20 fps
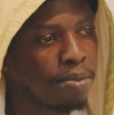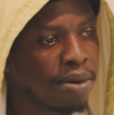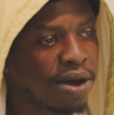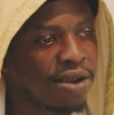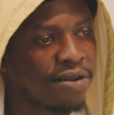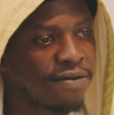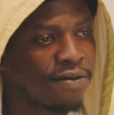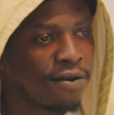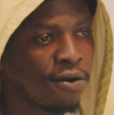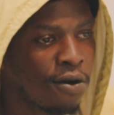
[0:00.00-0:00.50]

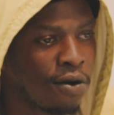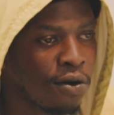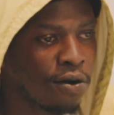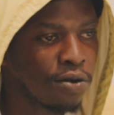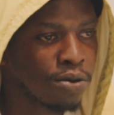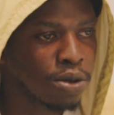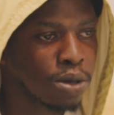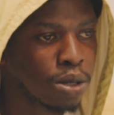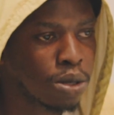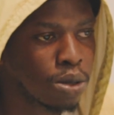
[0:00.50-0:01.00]
but
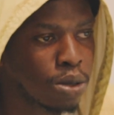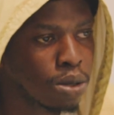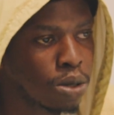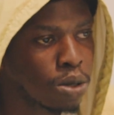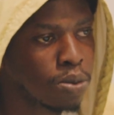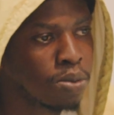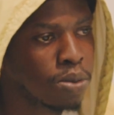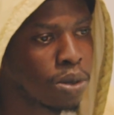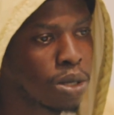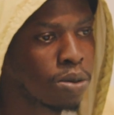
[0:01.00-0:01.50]

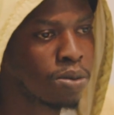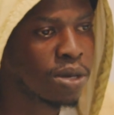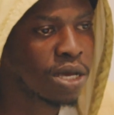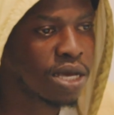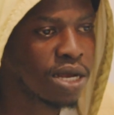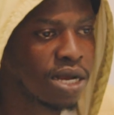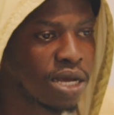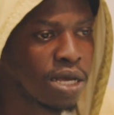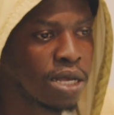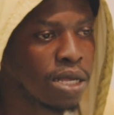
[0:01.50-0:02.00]
to
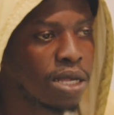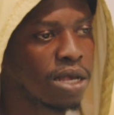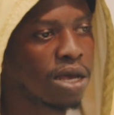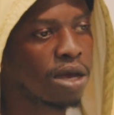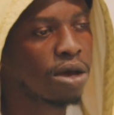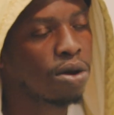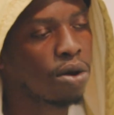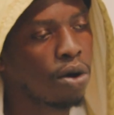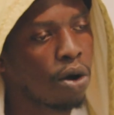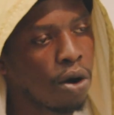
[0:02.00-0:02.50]
make it
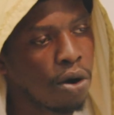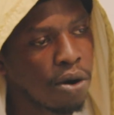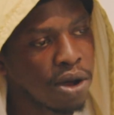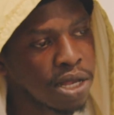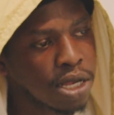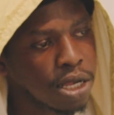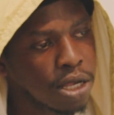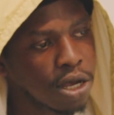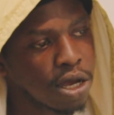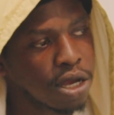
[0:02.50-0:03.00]
easier, go
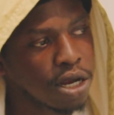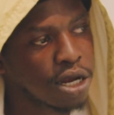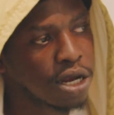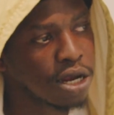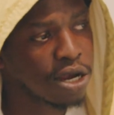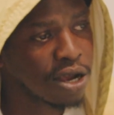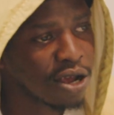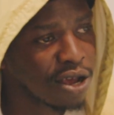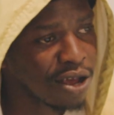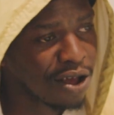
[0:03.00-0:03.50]
and
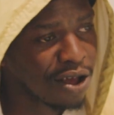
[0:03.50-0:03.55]
search